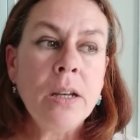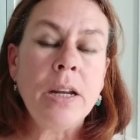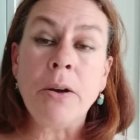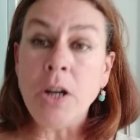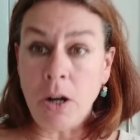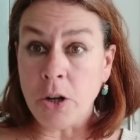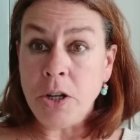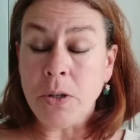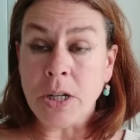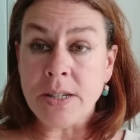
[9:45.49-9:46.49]
Now, I know a lot of
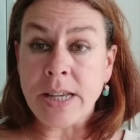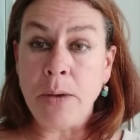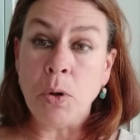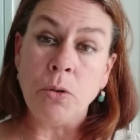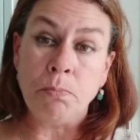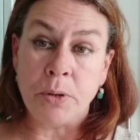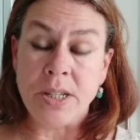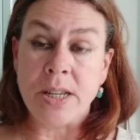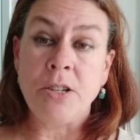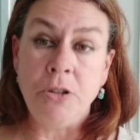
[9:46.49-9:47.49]
you are going to say, well,
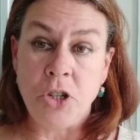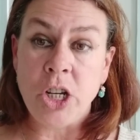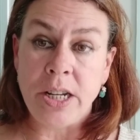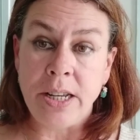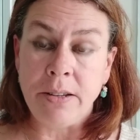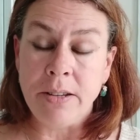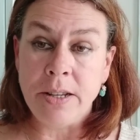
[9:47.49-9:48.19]
Princess Eugenie